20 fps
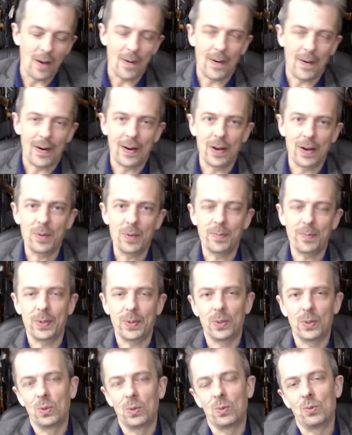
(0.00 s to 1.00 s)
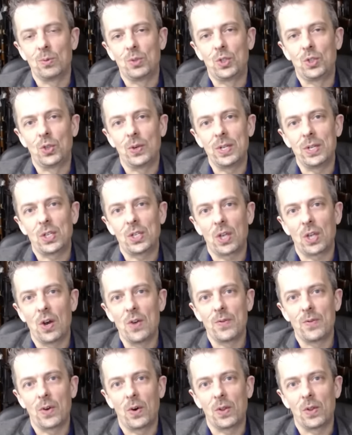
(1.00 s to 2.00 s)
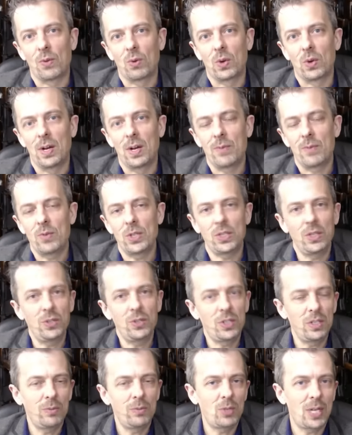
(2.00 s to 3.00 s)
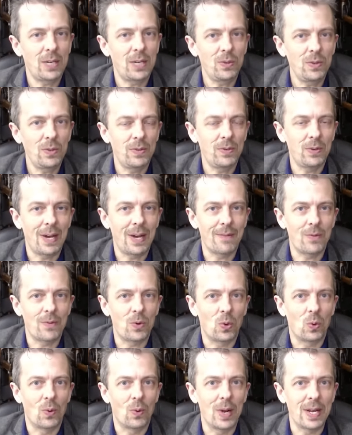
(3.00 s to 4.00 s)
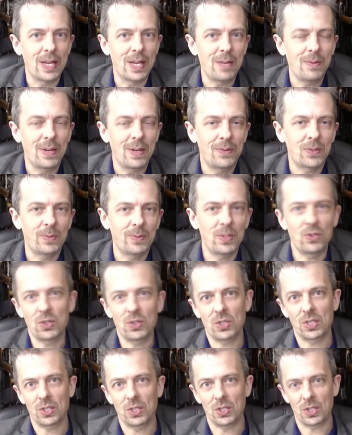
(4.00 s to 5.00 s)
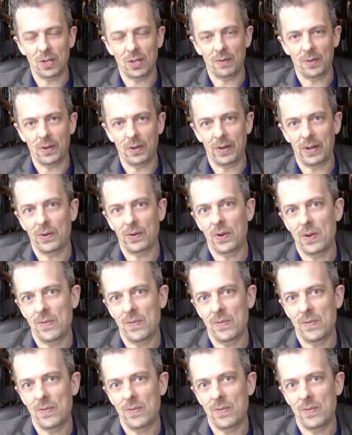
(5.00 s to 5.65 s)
I hope you'll join us over on the Royal Armouries YouTube channel if you haven't already. We have some interesting stuff going on over